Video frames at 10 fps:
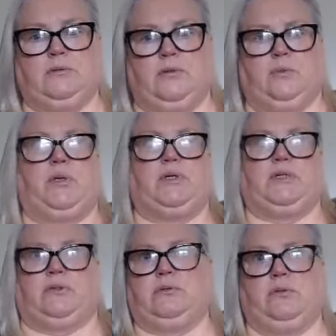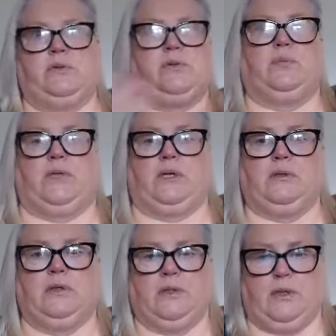Or the printer or something
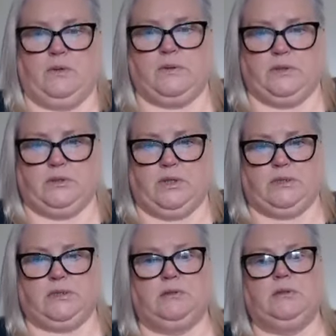in the house that you had.